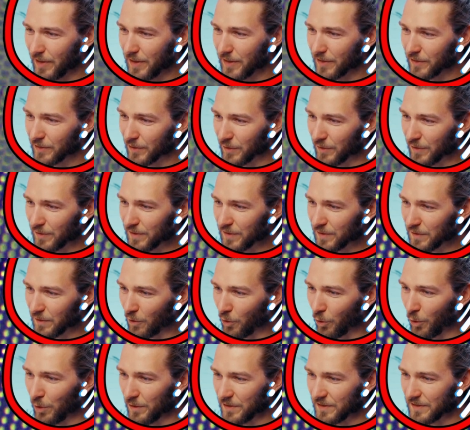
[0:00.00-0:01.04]
So this is a
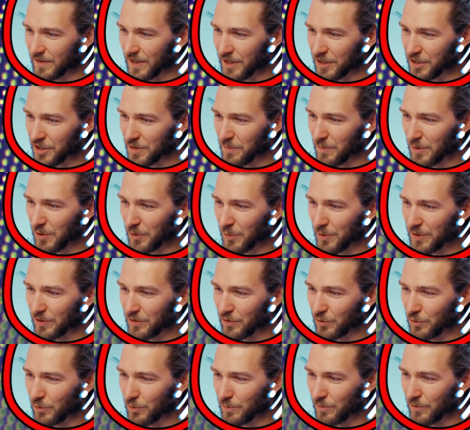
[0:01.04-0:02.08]
cross section between
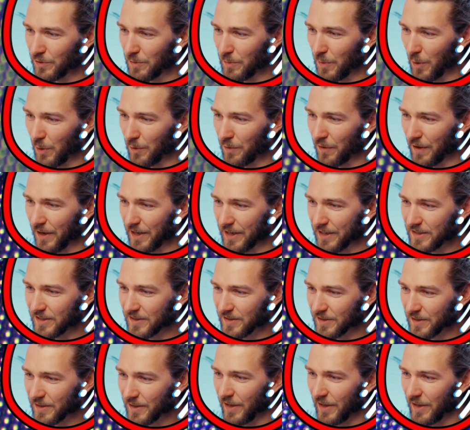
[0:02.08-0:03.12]
both eyes.
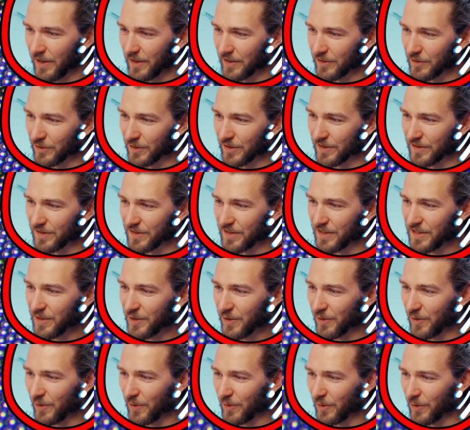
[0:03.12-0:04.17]
You can see
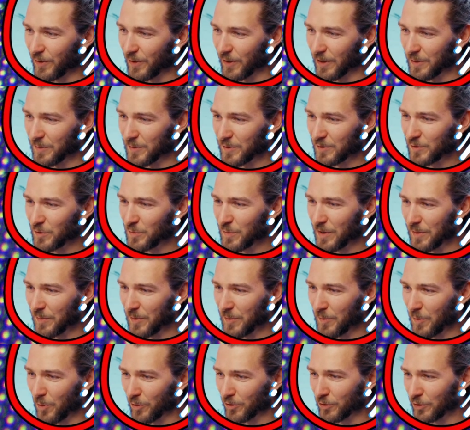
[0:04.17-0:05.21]
here, oh, let me zoom in a
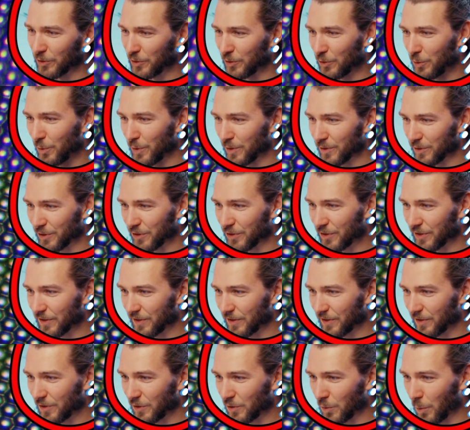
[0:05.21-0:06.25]
bit more to
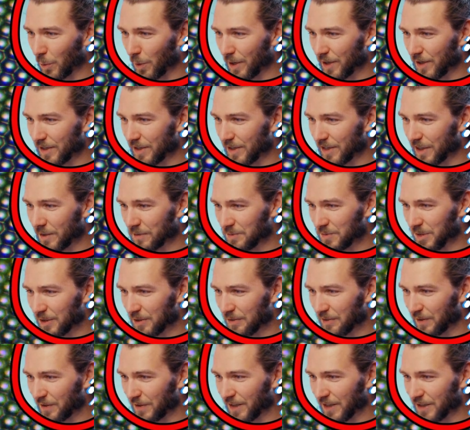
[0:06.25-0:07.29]
220 times
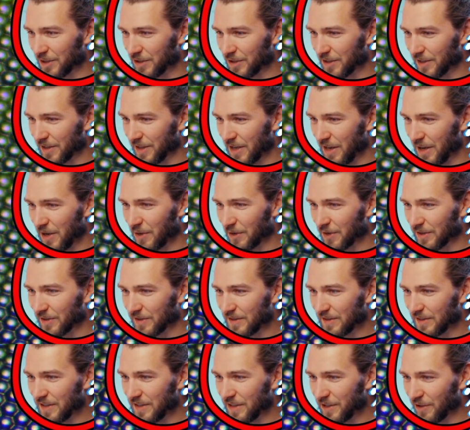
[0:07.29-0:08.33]
magnification. You can
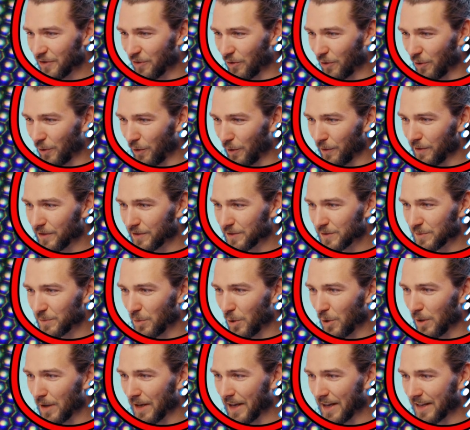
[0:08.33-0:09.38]
see here all the
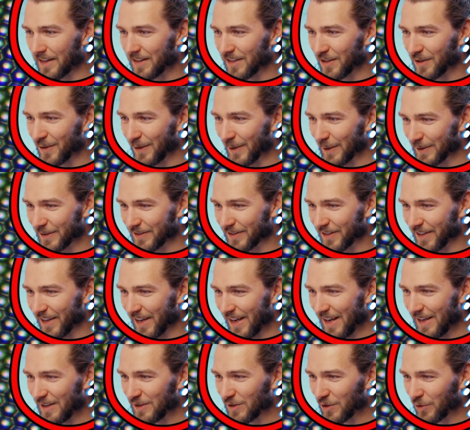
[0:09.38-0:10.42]
small hectagons.
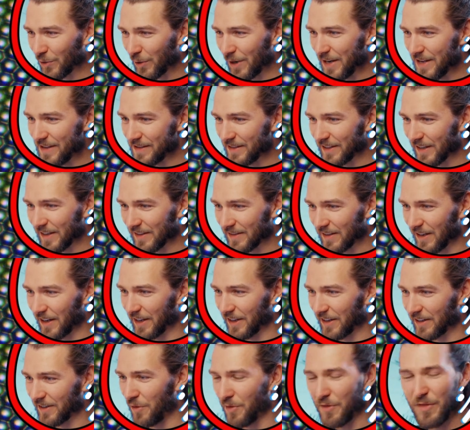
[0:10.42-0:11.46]
It's crazy, he has
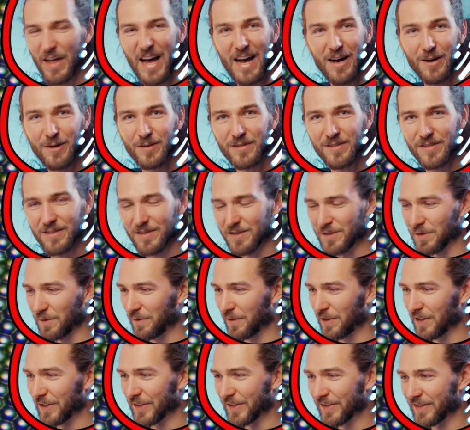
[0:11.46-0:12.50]
like thousands of
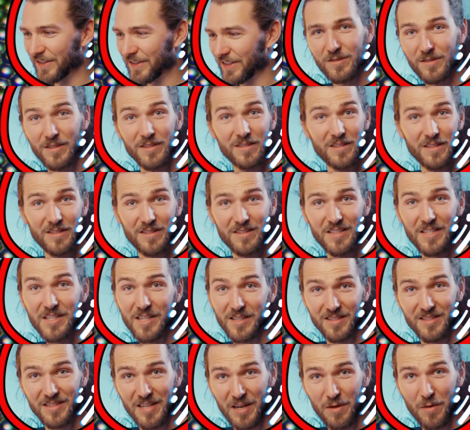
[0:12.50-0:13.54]
these. Does he see
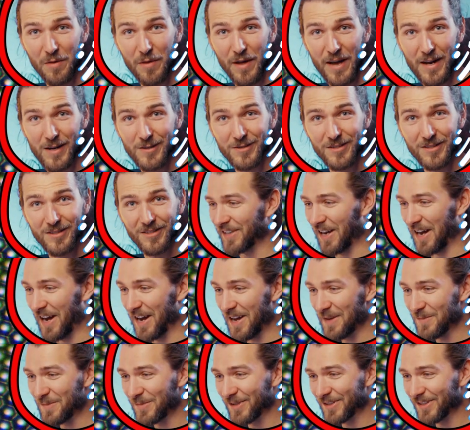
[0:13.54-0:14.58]
us 10,000
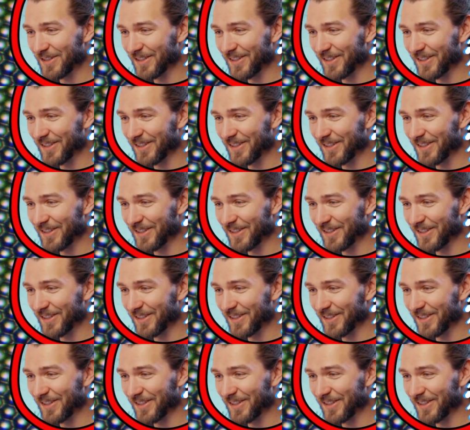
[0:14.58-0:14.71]
times?